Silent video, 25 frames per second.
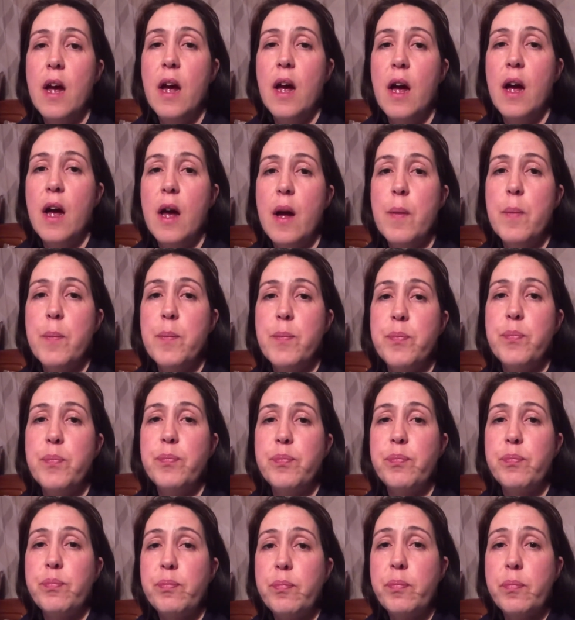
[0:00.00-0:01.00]

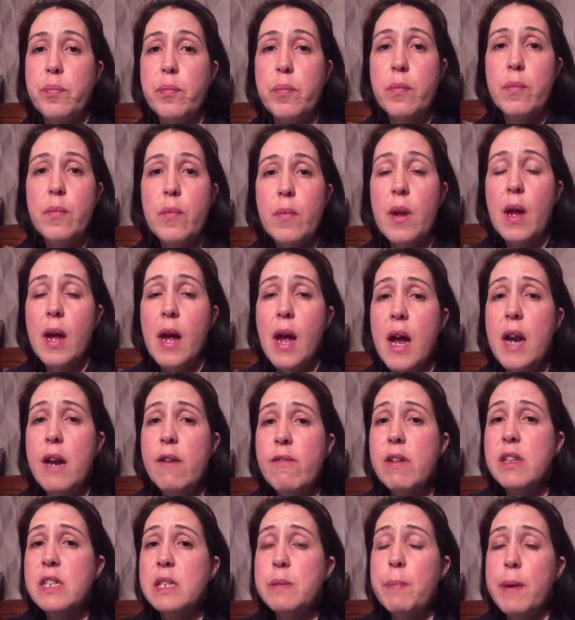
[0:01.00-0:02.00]

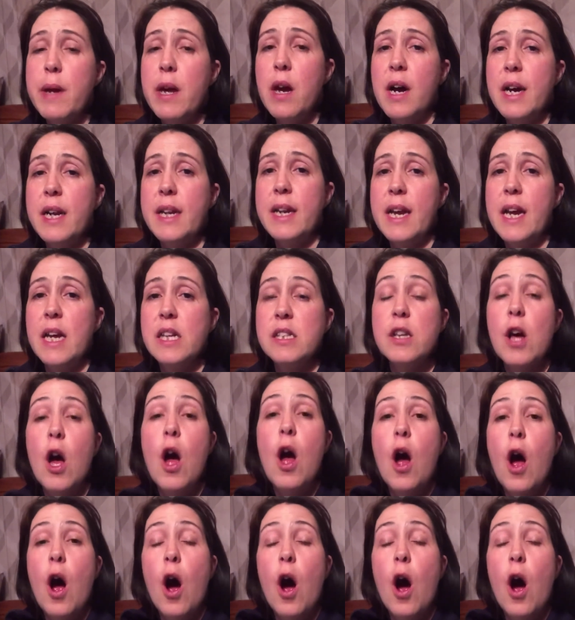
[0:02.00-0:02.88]
Any recipe ideas?